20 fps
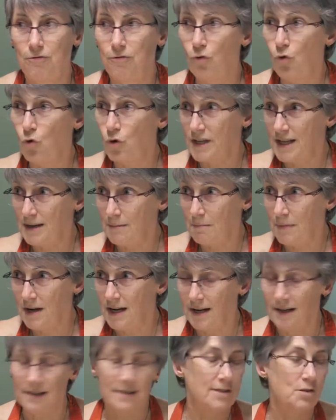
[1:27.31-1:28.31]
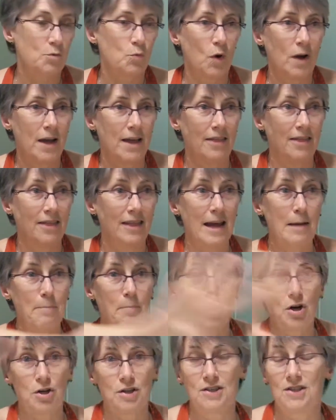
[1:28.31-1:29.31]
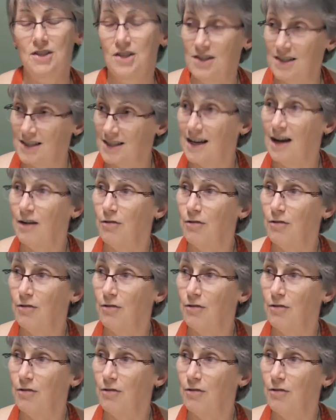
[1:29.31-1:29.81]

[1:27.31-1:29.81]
40 minutes where their posters